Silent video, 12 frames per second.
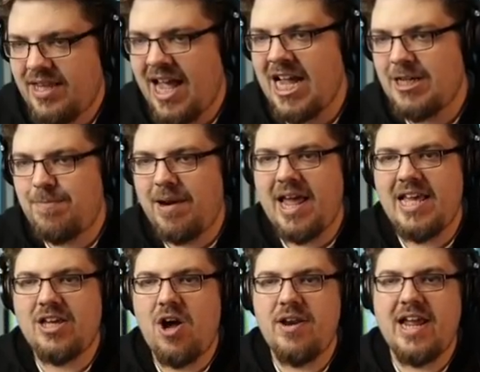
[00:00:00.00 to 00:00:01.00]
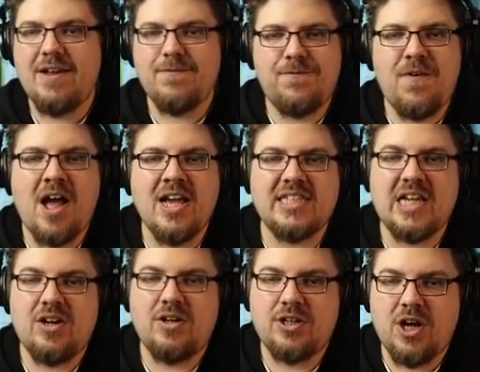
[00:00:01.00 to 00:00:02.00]
There's Blake on it. Fires
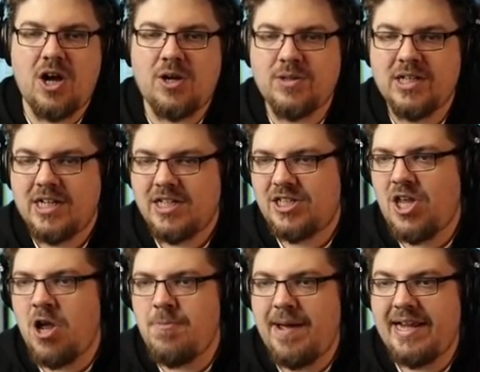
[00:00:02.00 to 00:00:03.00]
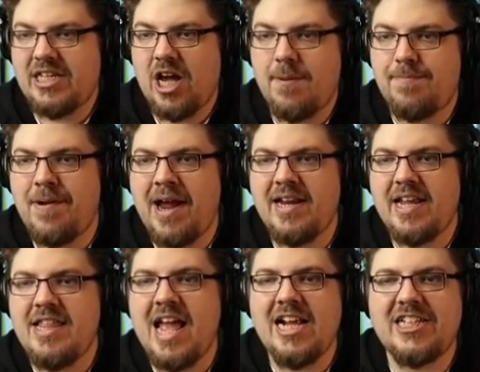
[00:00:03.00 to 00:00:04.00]
it on goal. Stone picks it up. Played
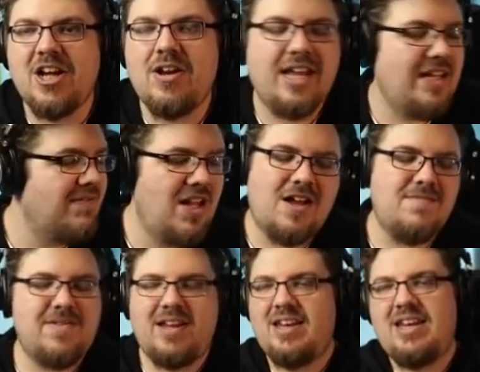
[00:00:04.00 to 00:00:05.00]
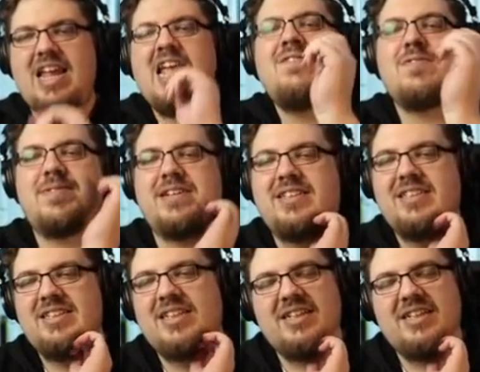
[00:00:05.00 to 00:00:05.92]
in. There's Ollie. Unbelievable.